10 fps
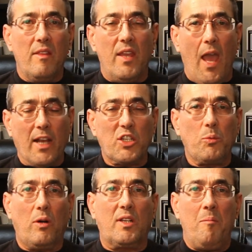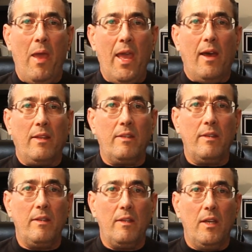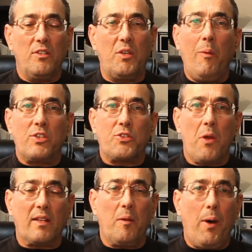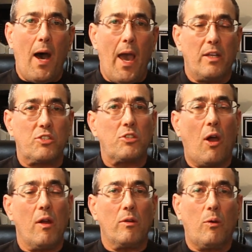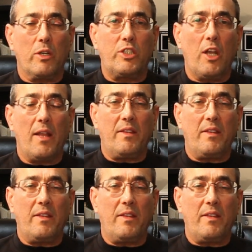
The actual command to instruct the Pi to start or shut